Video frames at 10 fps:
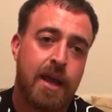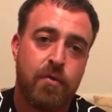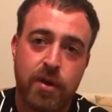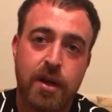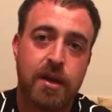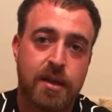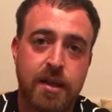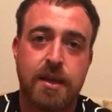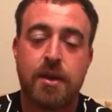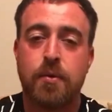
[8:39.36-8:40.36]
every uh,
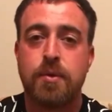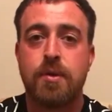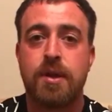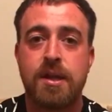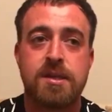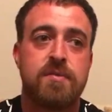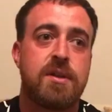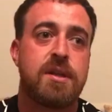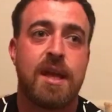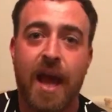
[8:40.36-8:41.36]
you know you think yourself
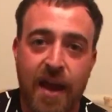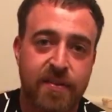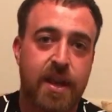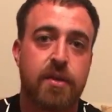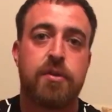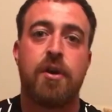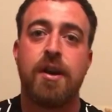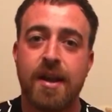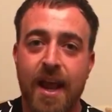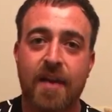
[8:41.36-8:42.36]
they, they have to get a
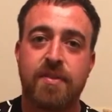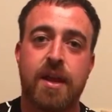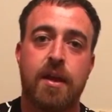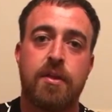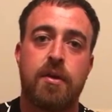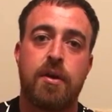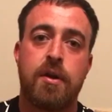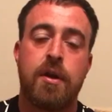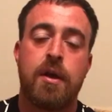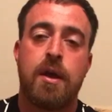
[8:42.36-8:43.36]
third there they have to get a
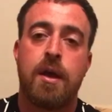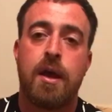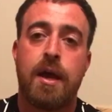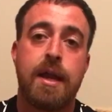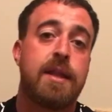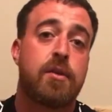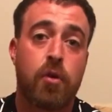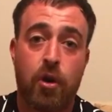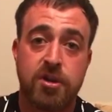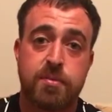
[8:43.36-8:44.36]
third and hit the
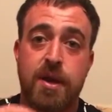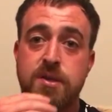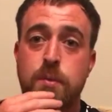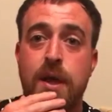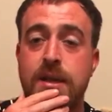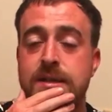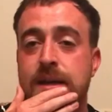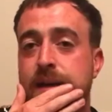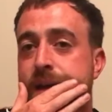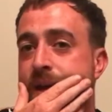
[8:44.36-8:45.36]
crossbar as well in the
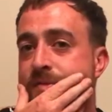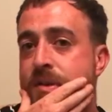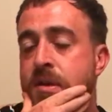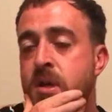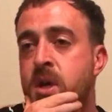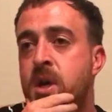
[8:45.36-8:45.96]
second half and